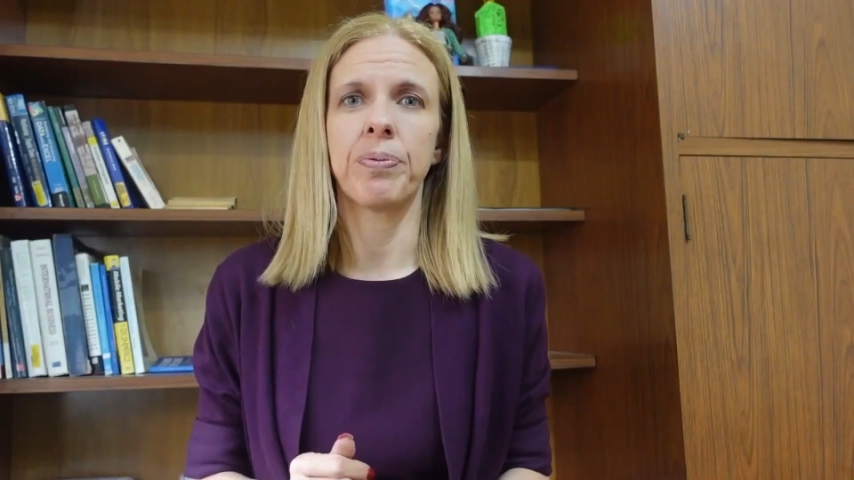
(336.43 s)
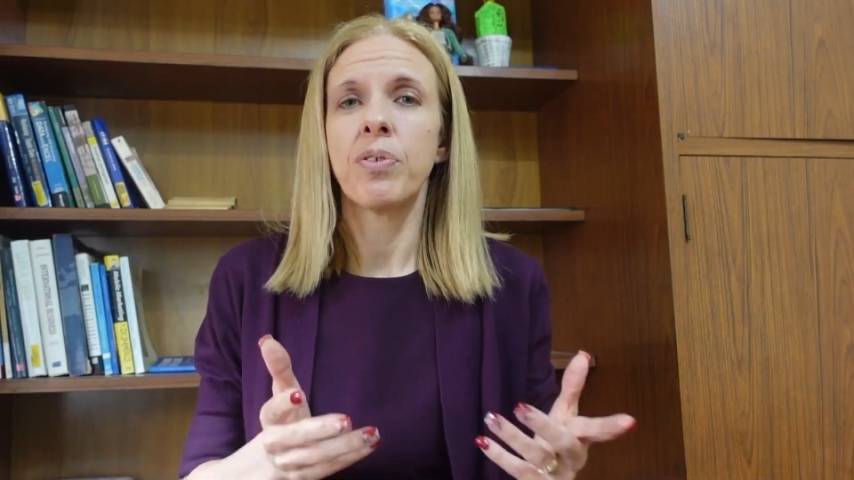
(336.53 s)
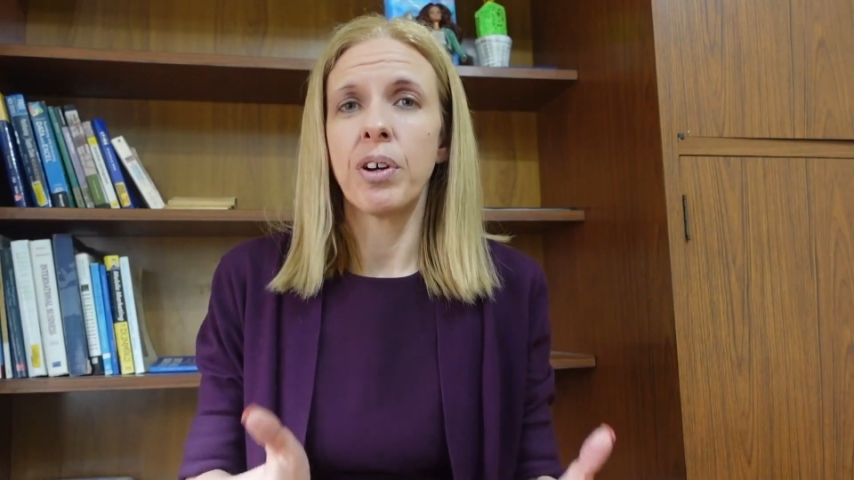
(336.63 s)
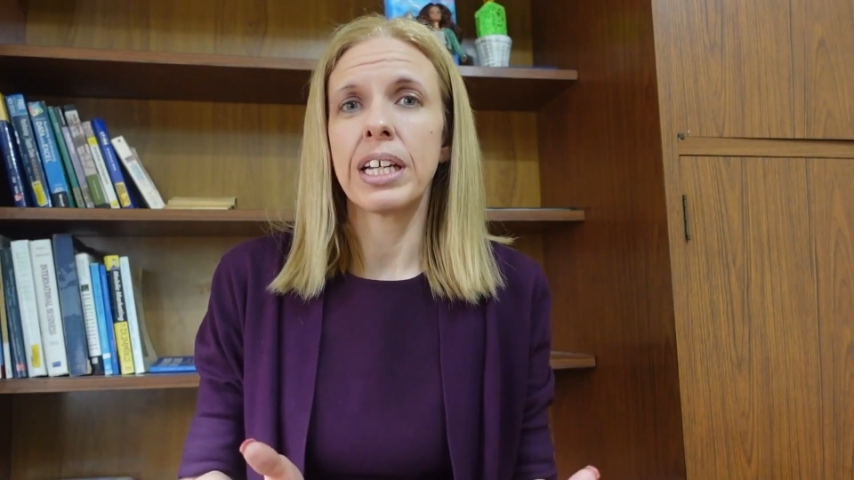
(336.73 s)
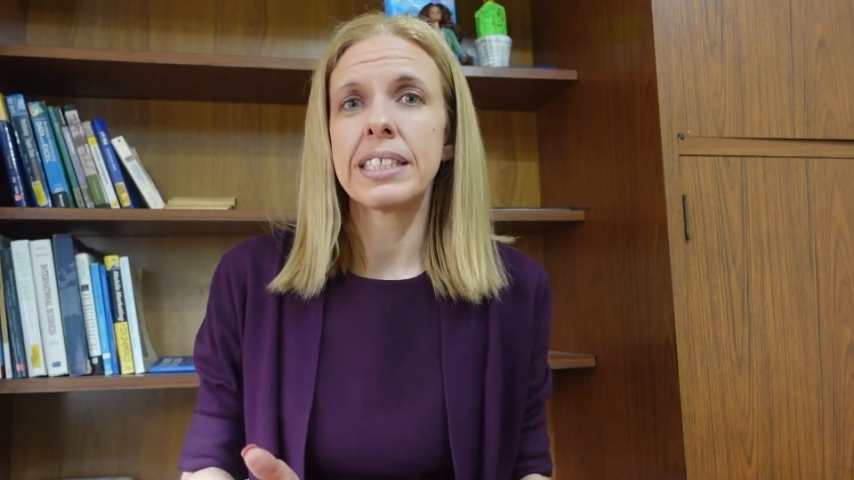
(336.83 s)

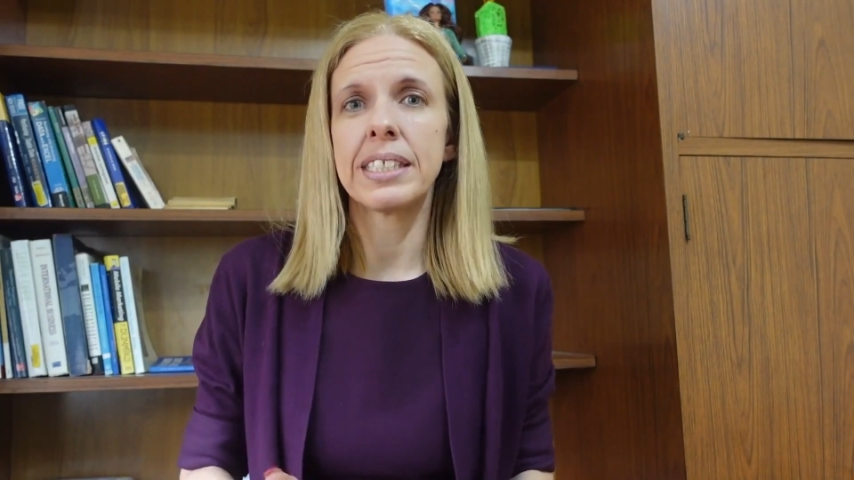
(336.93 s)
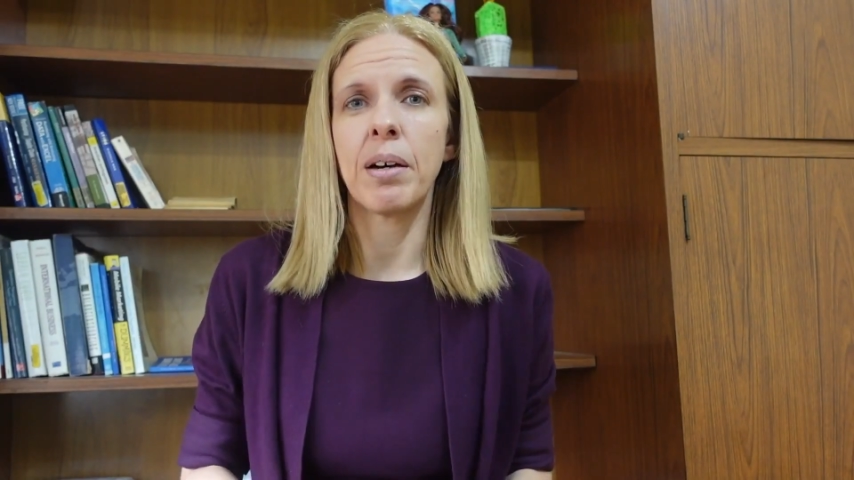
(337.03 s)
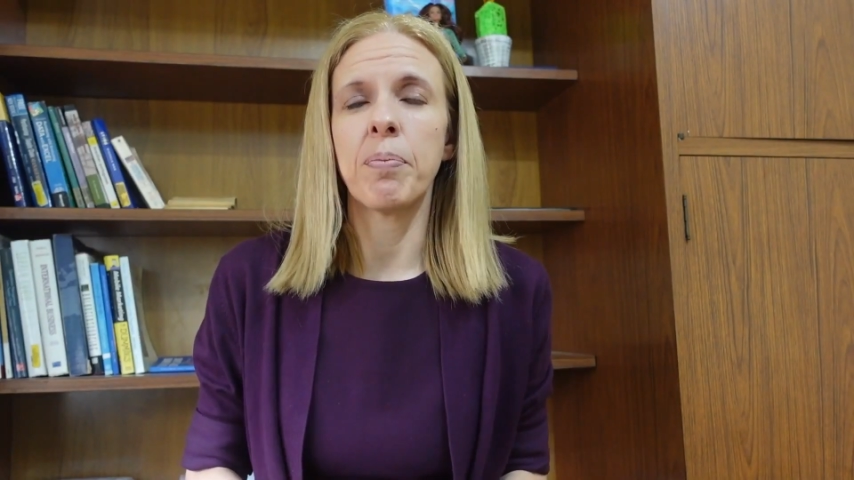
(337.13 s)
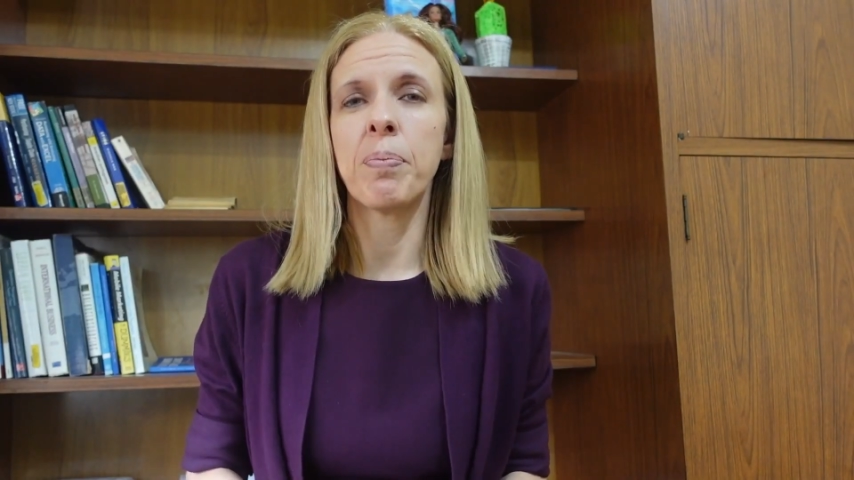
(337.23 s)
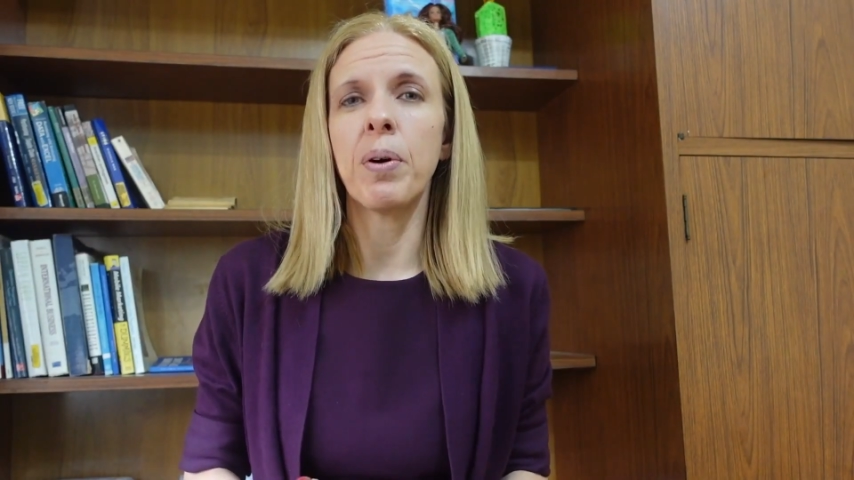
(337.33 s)
For
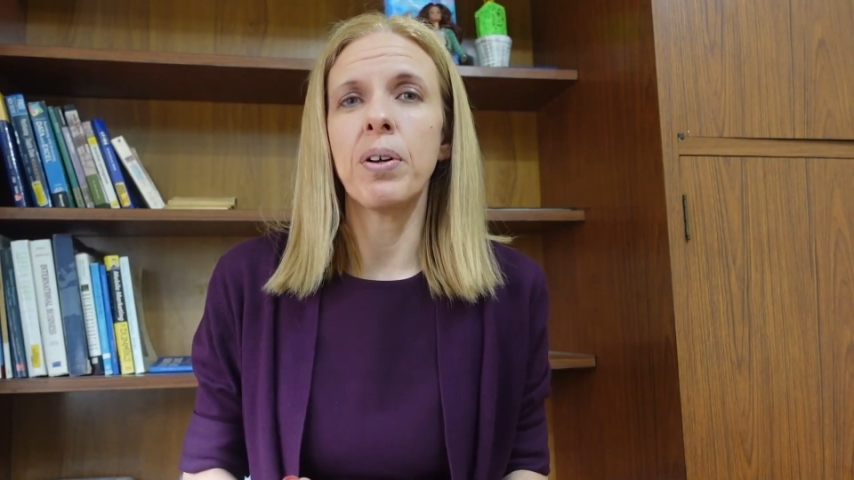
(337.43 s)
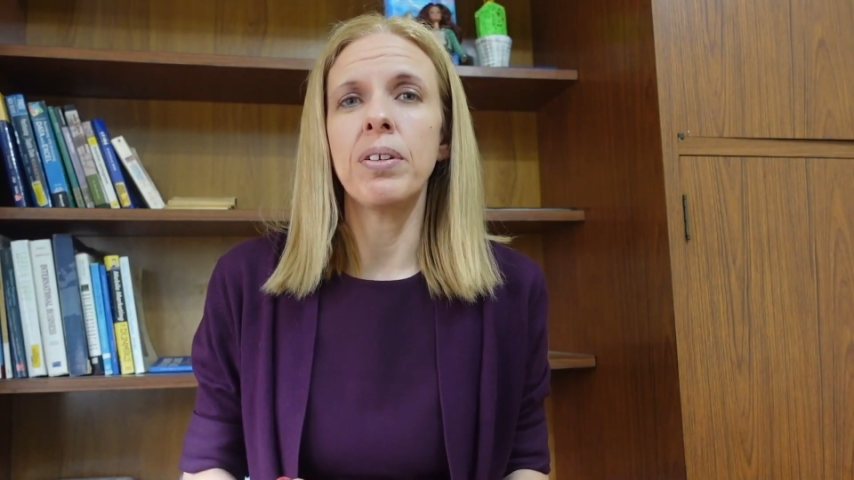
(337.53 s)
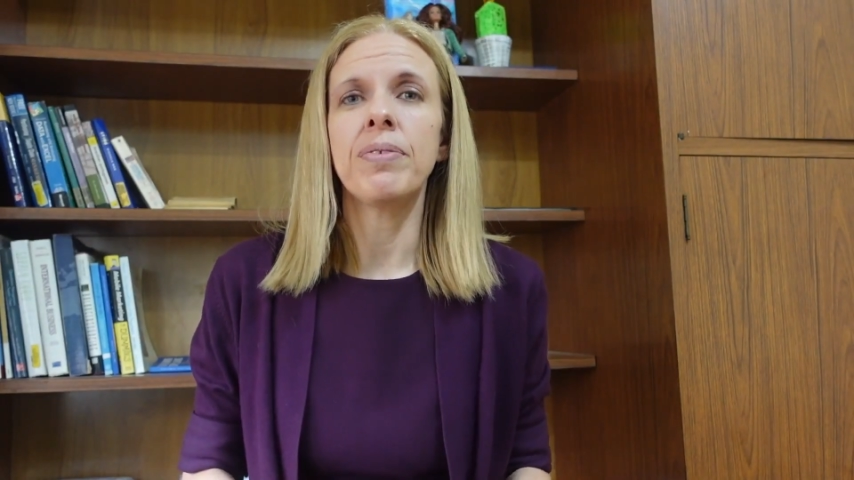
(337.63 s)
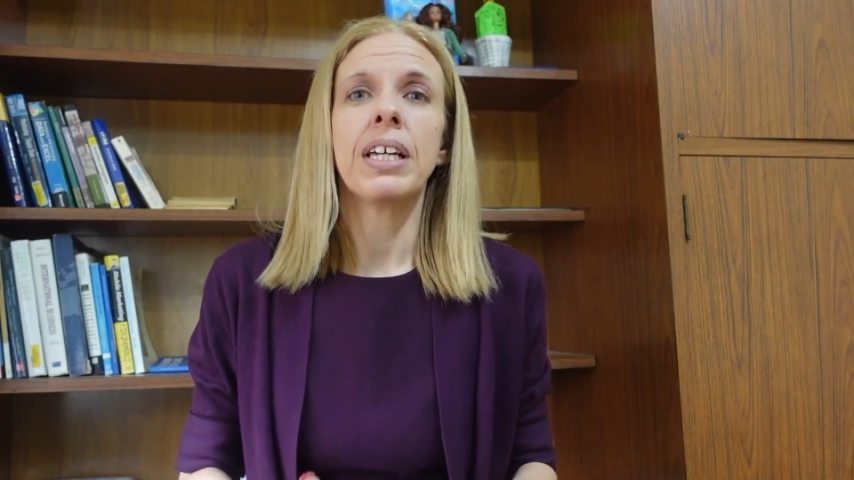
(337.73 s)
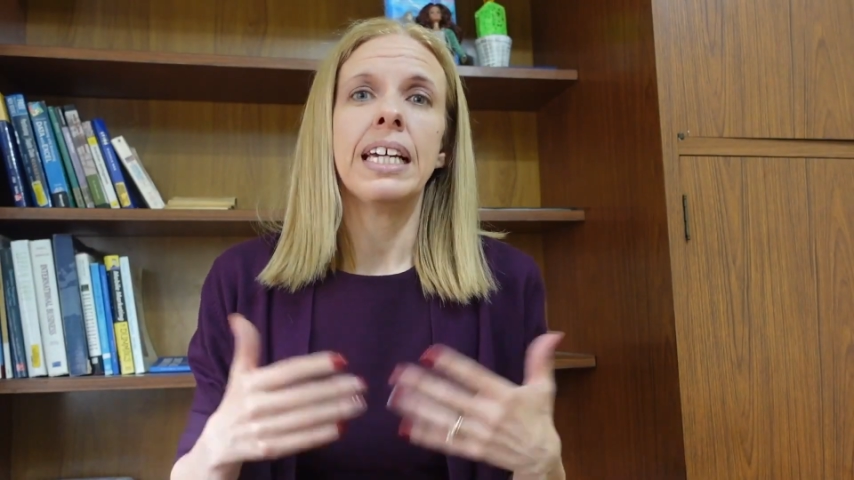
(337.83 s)
example,
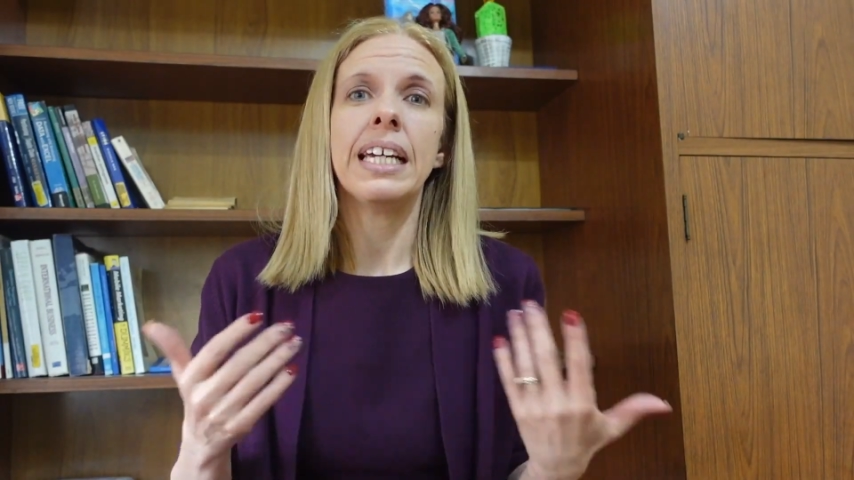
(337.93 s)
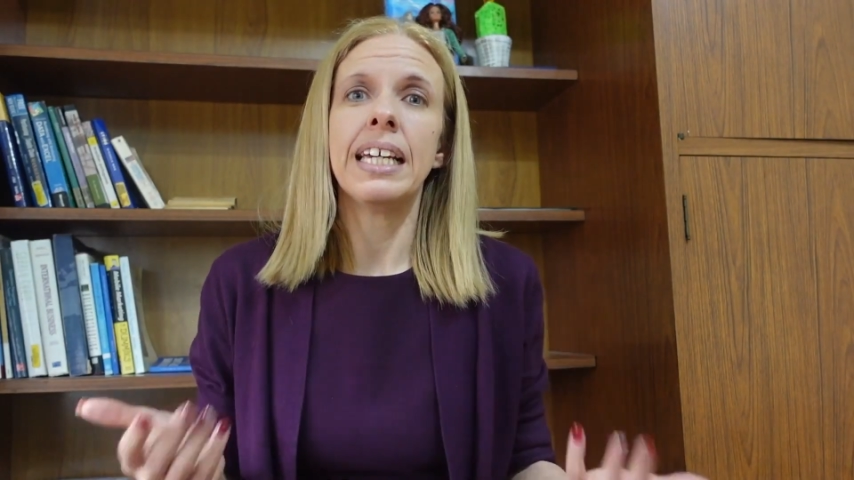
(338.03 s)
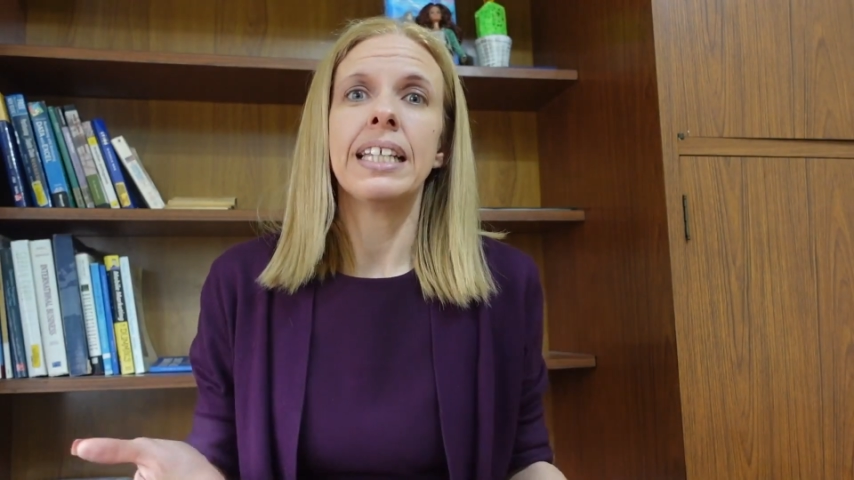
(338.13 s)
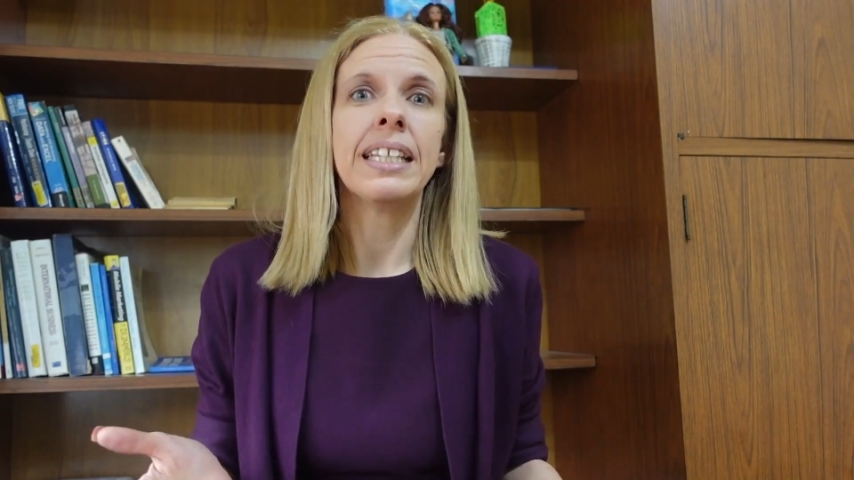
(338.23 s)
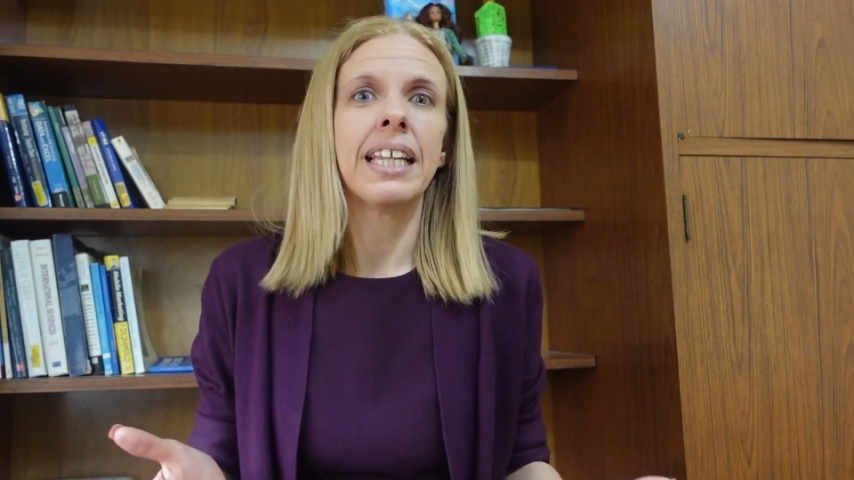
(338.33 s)

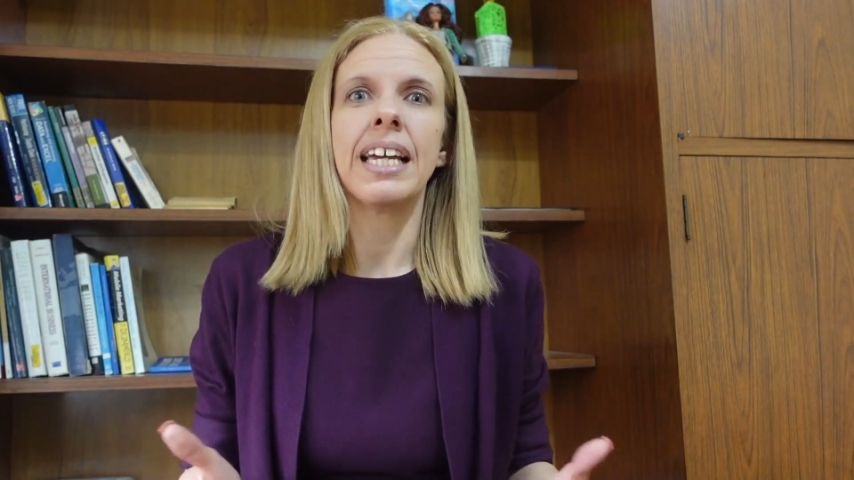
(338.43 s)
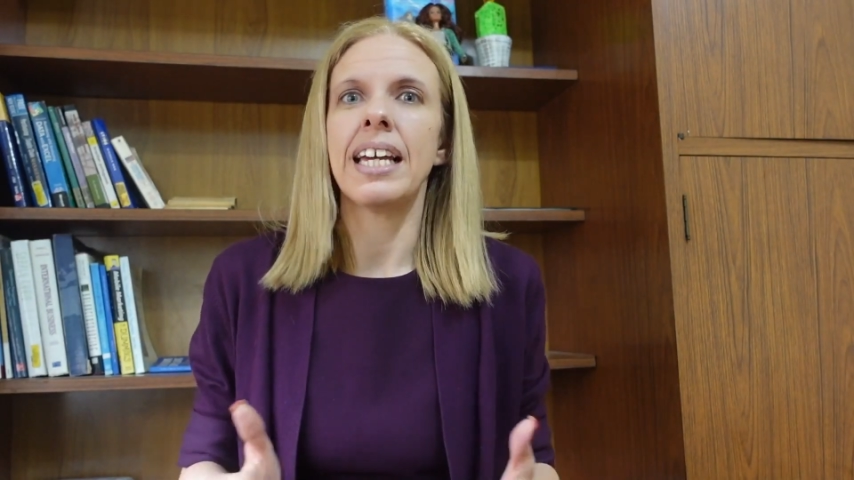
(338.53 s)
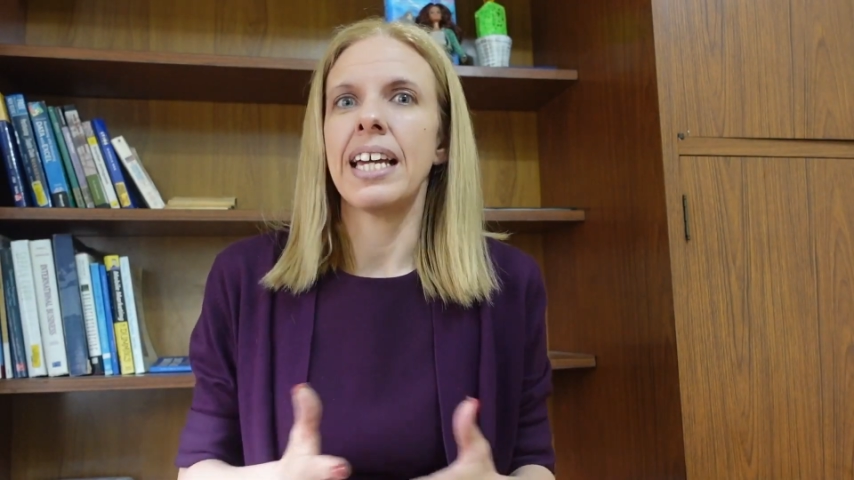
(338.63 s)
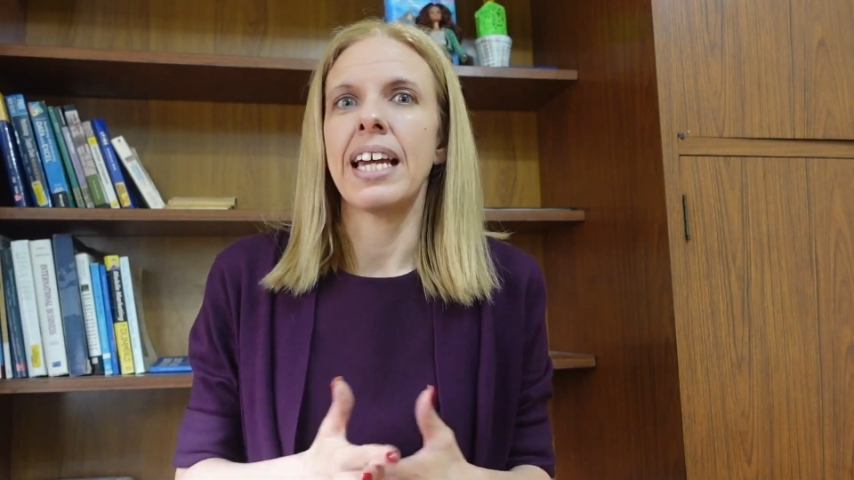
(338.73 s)
in the